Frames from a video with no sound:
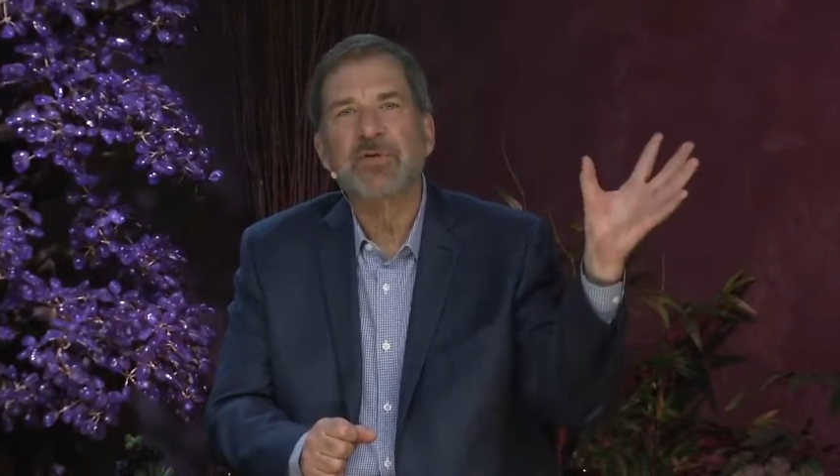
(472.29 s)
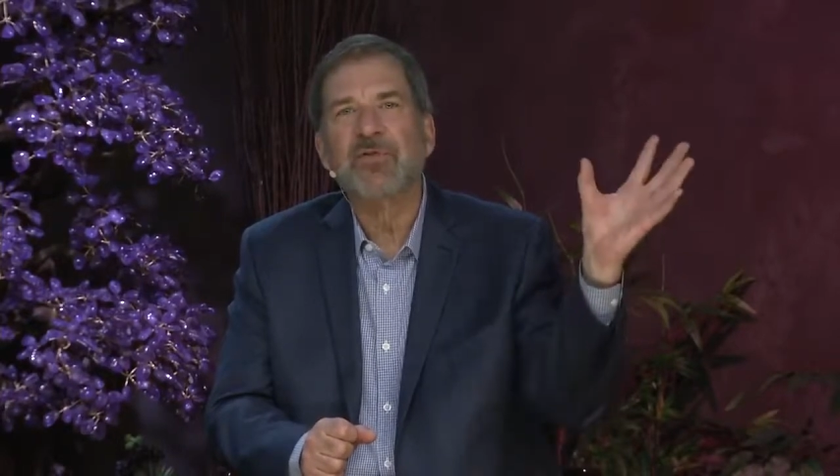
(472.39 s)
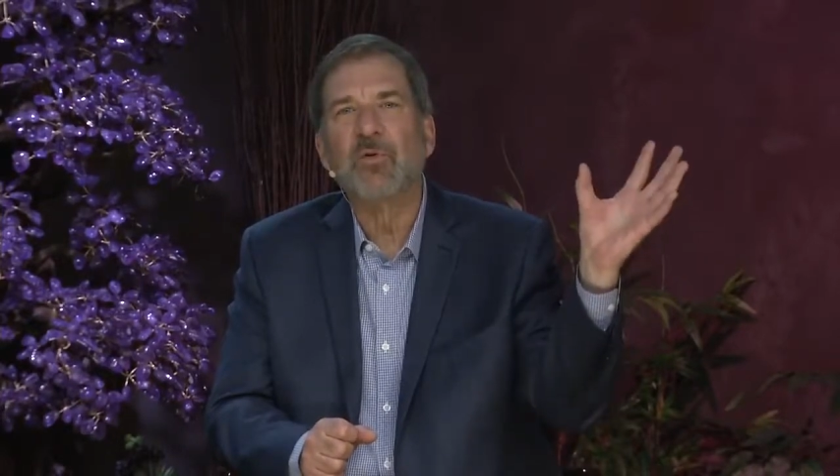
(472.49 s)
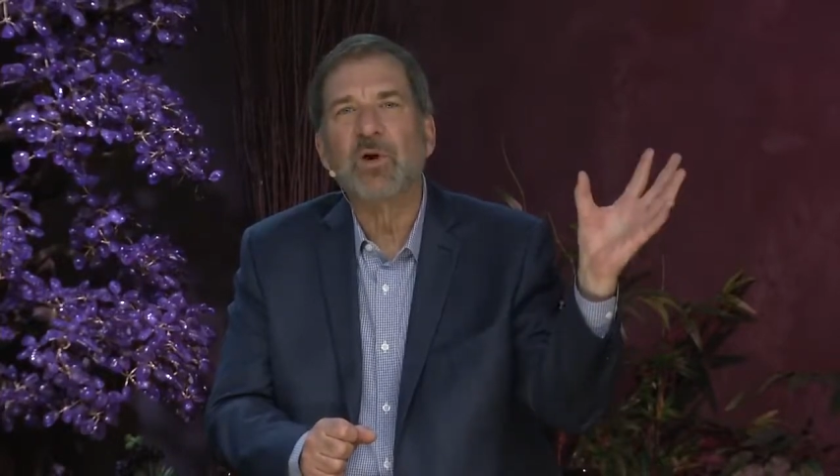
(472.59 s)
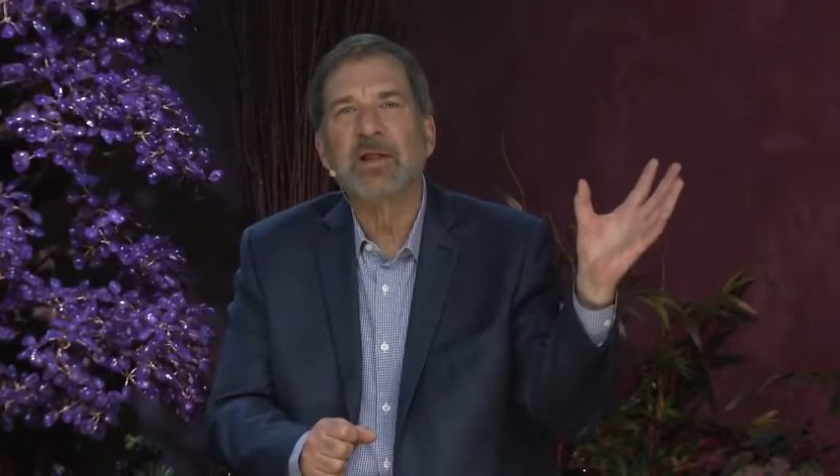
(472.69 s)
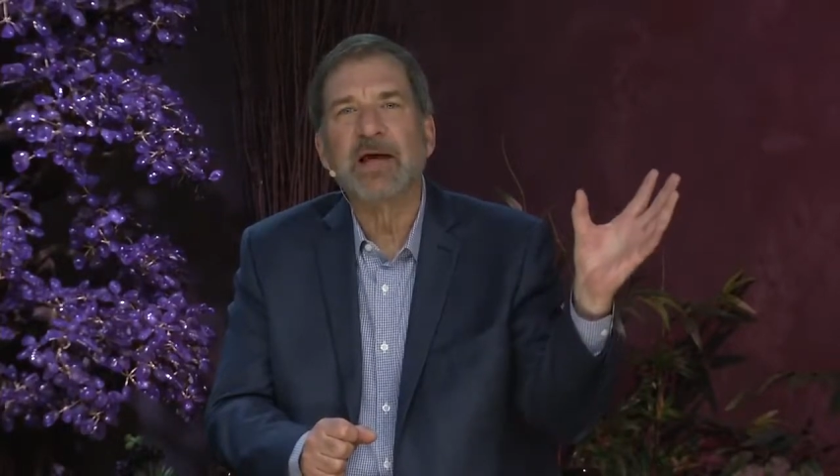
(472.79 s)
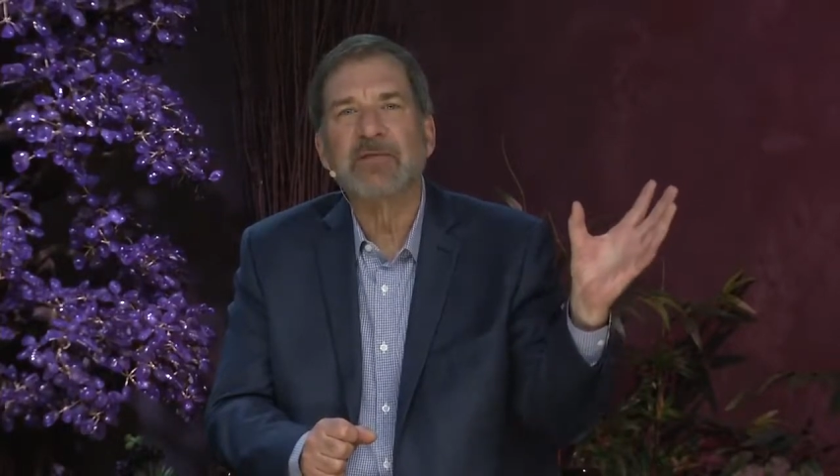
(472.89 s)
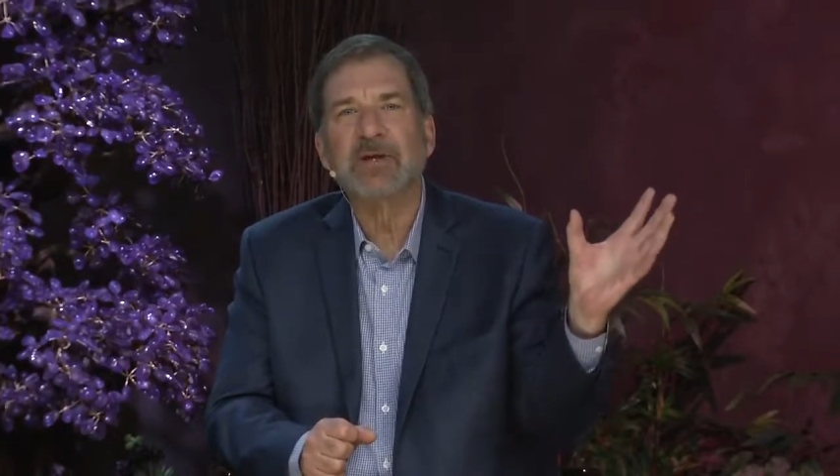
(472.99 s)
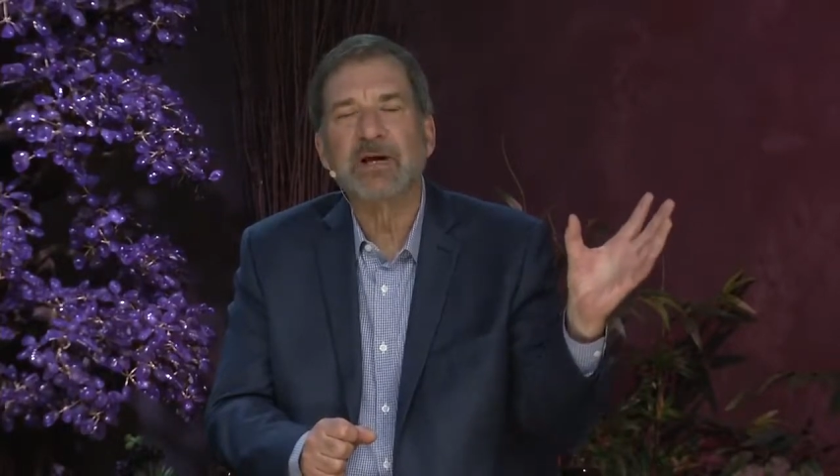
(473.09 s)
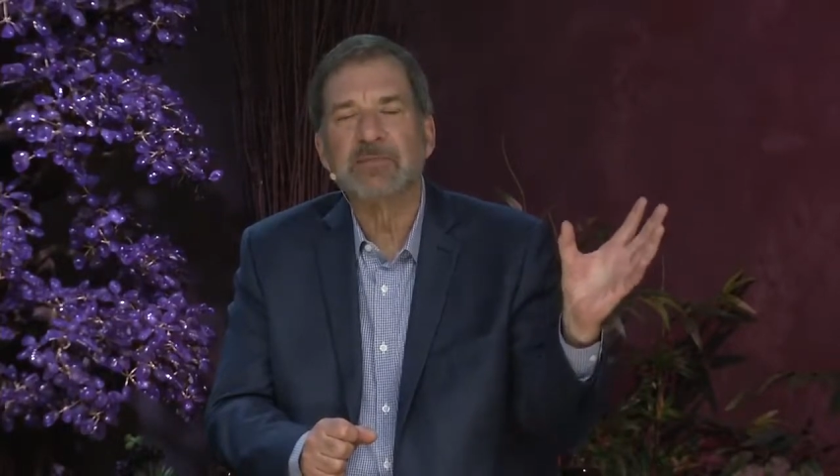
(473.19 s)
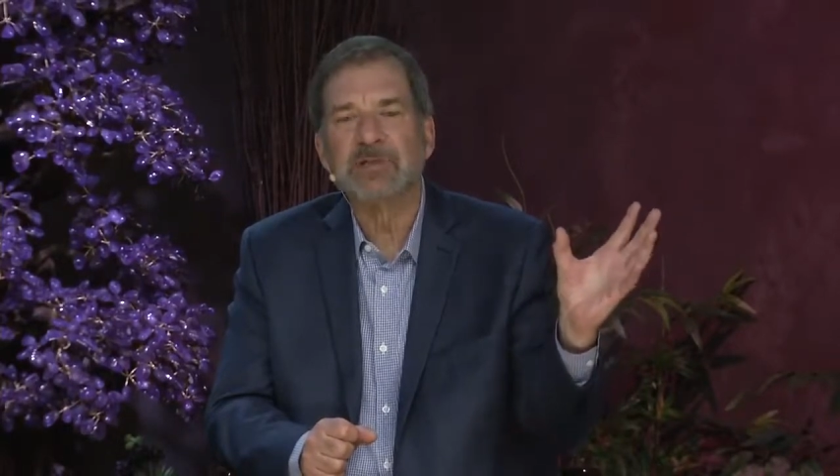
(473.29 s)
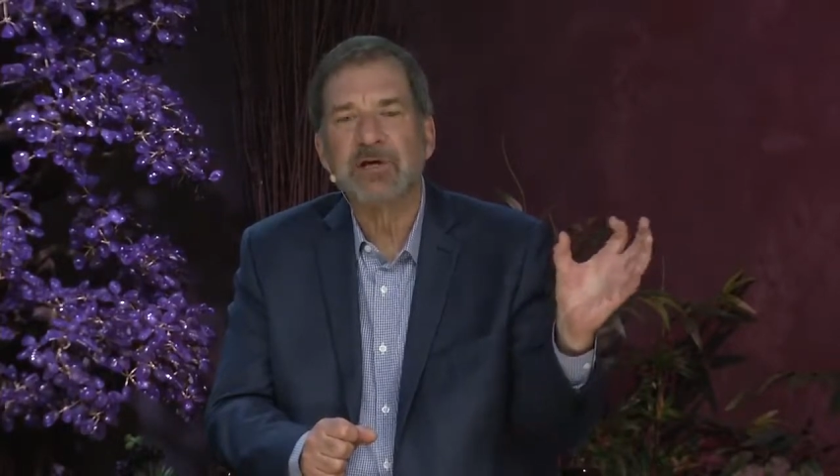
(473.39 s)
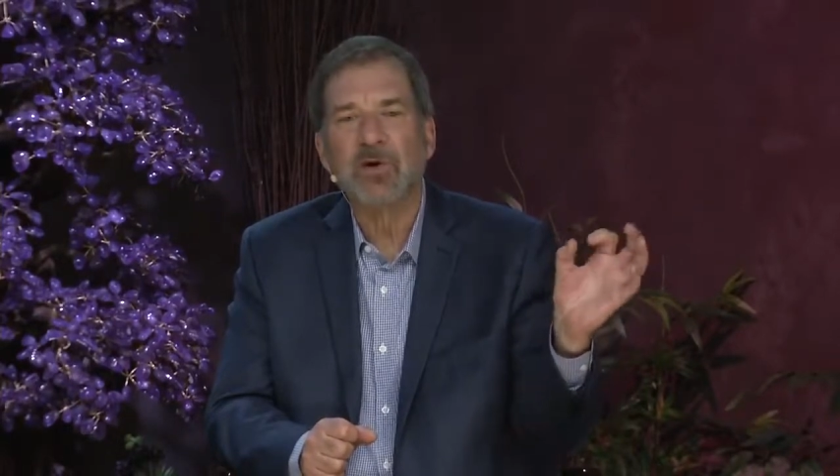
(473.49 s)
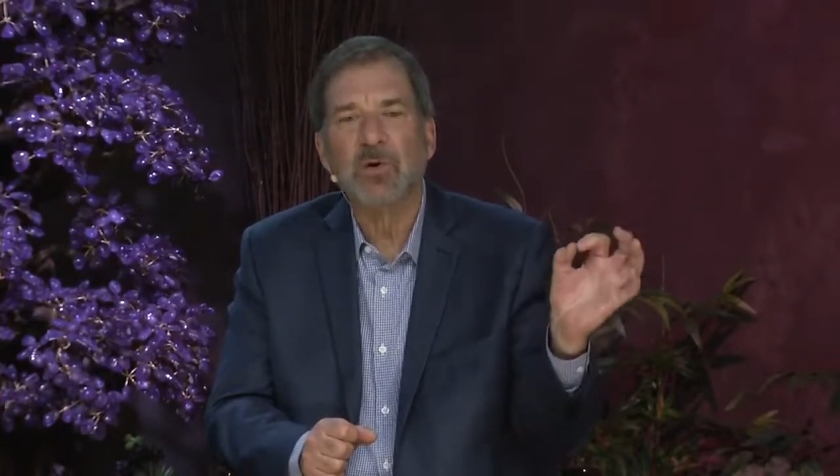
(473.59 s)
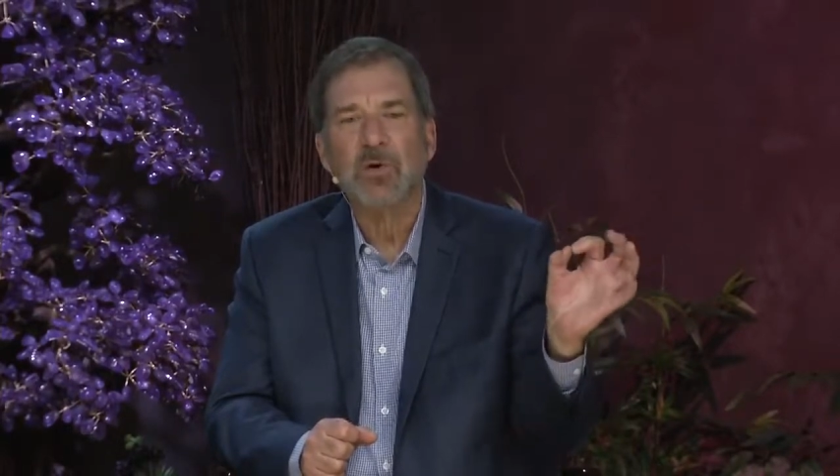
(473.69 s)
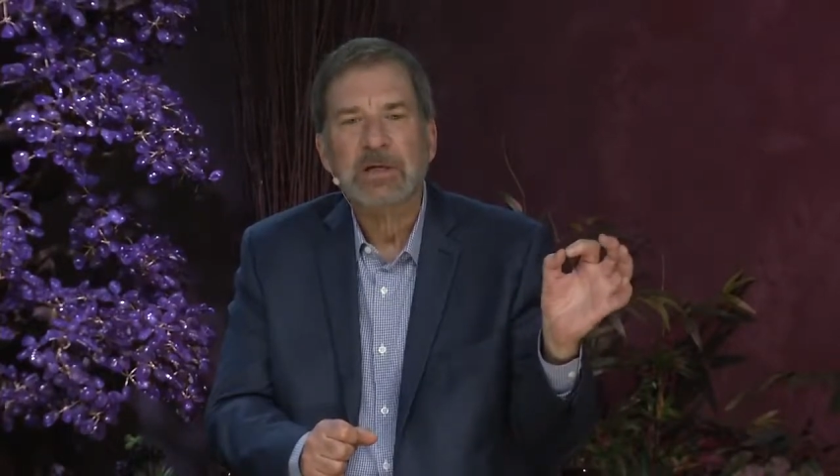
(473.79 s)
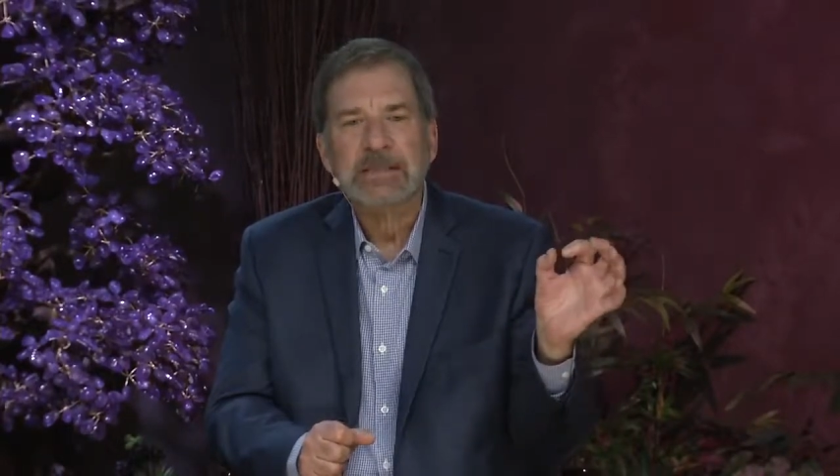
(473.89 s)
4 lifetimes ago.